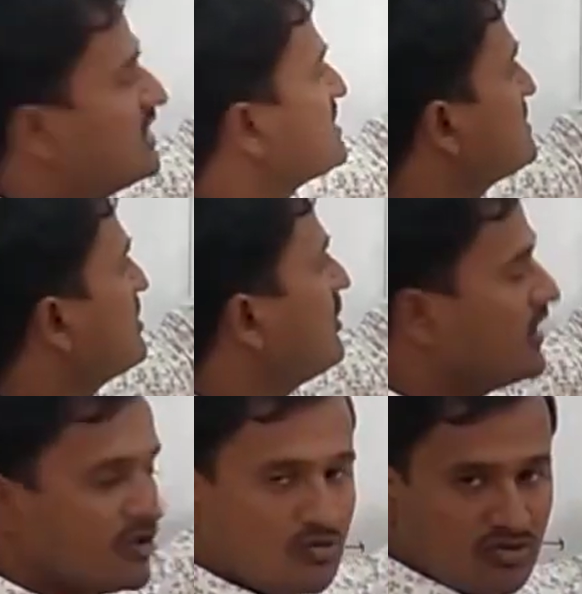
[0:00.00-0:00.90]
less than
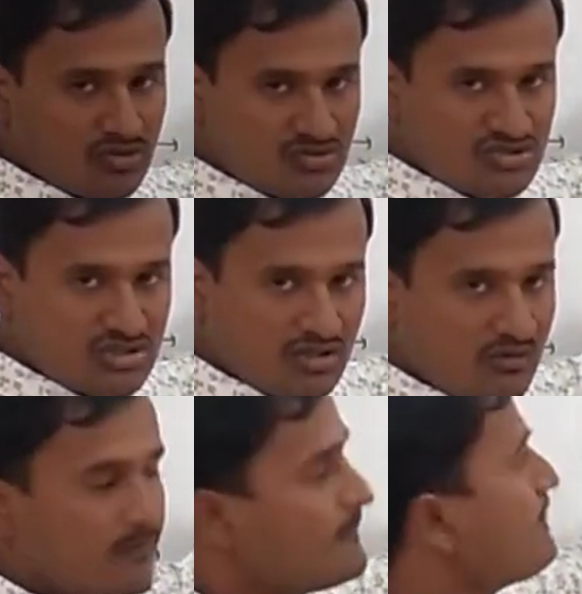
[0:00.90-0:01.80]
or equal to
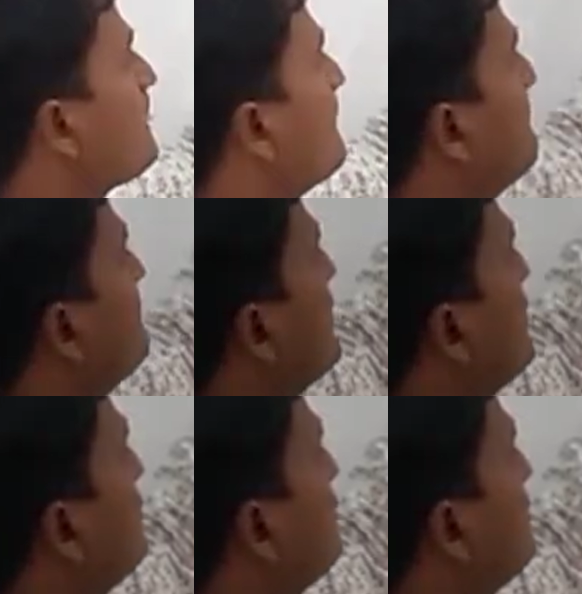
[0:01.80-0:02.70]
0,
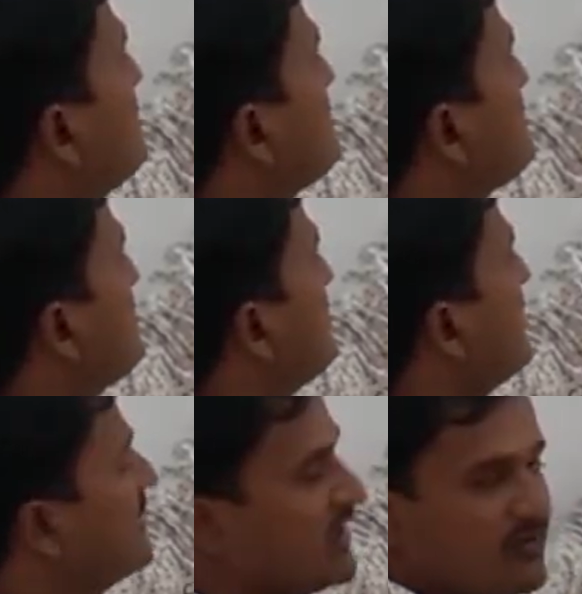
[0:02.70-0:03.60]
then we will say
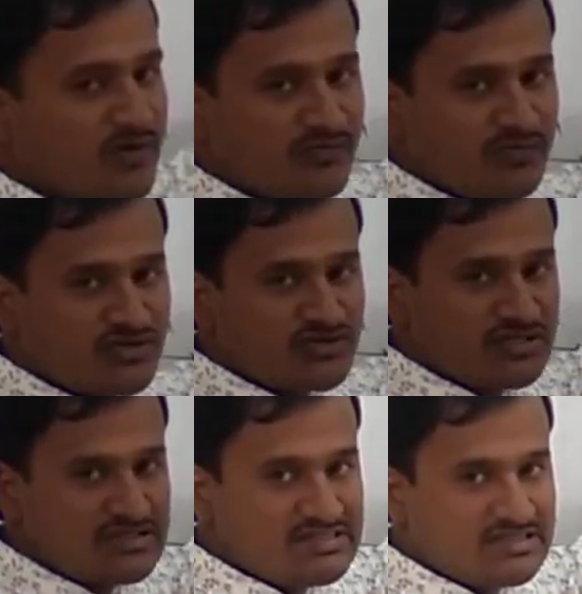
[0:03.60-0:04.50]
that the given
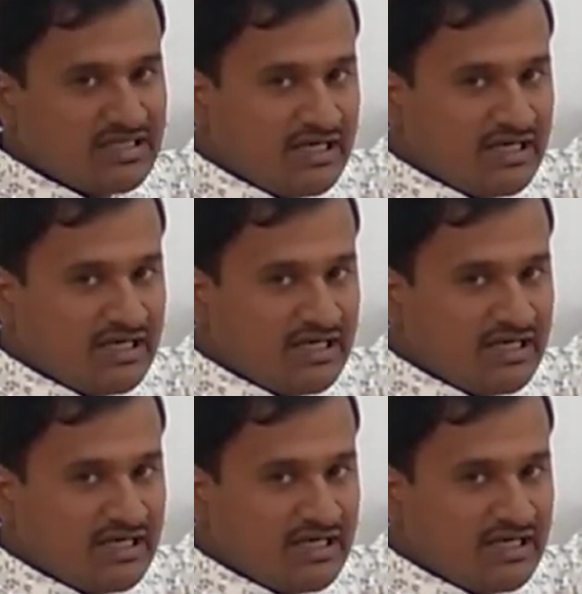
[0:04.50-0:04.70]
function is